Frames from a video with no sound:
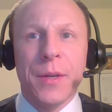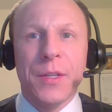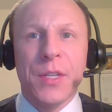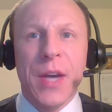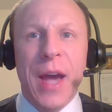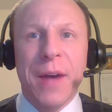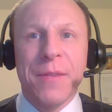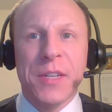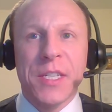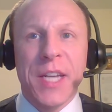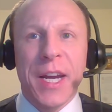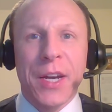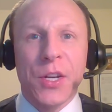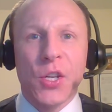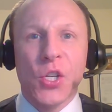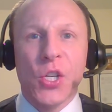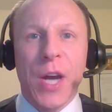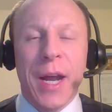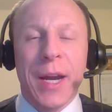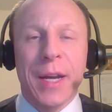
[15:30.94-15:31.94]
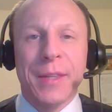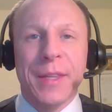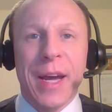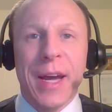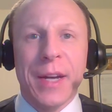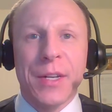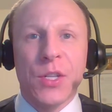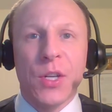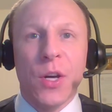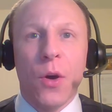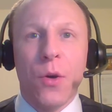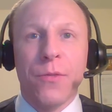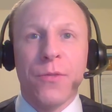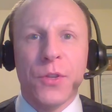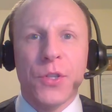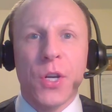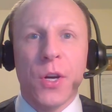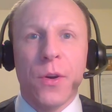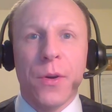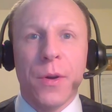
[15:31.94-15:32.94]
have a second shot at that, to
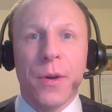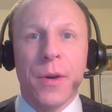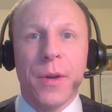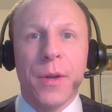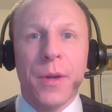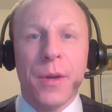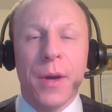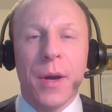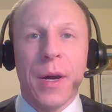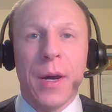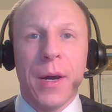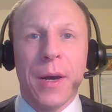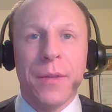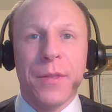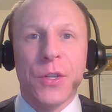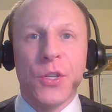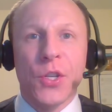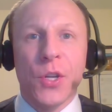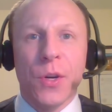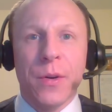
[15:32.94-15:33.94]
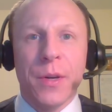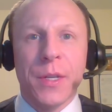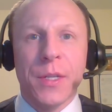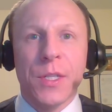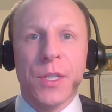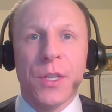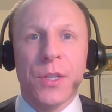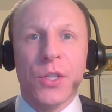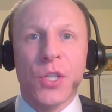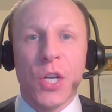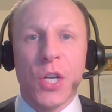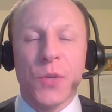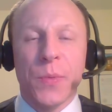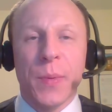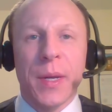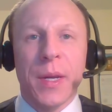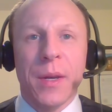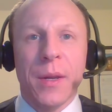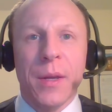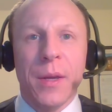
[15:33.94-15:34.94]
overturn the jury's
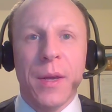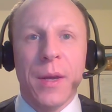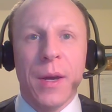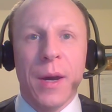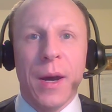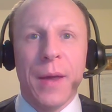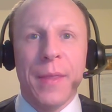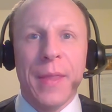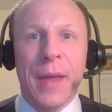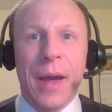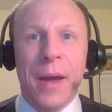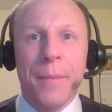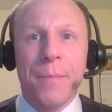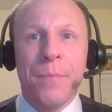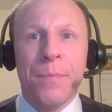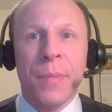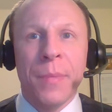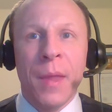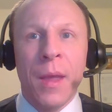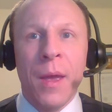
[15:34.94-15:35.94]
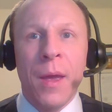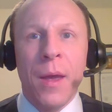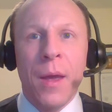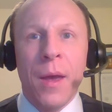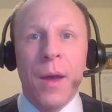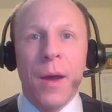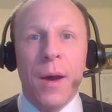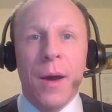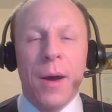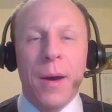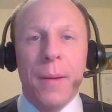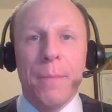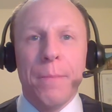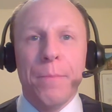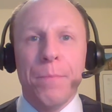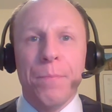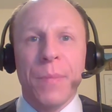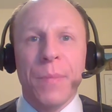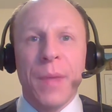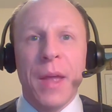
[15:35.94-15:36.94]
judgment on that.
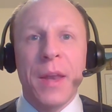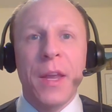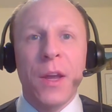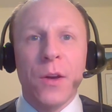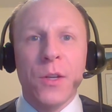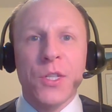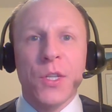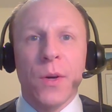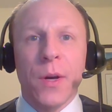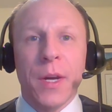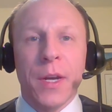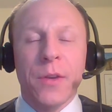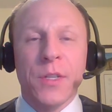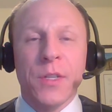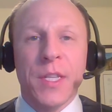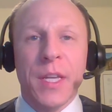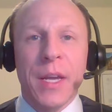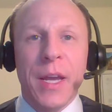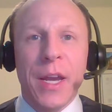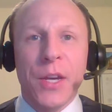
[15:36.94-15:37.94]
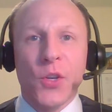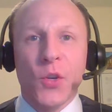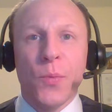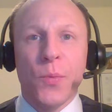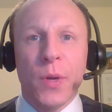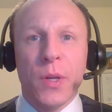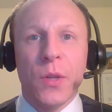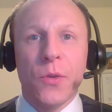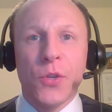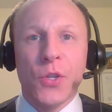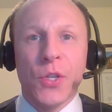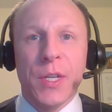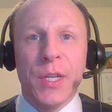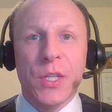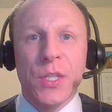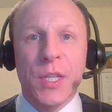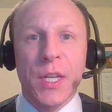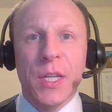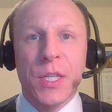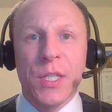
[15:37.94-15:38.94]
And he also argues that issue preclusion
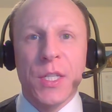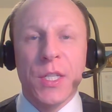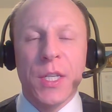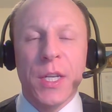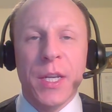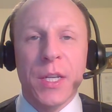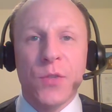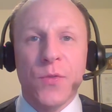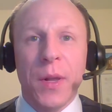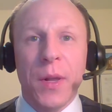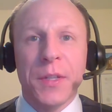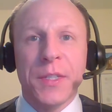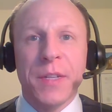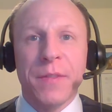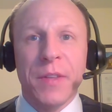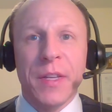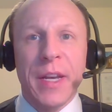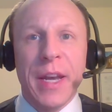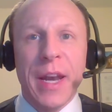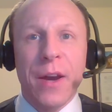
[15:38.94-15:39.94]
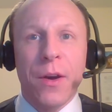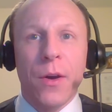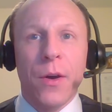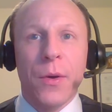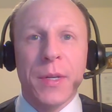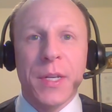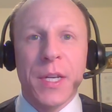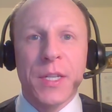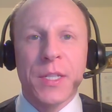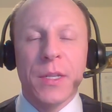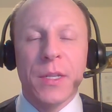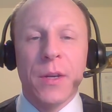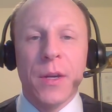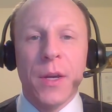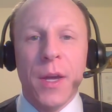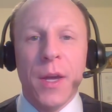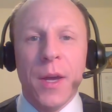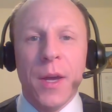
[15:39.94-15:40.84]
is relatively narrow. It doesn't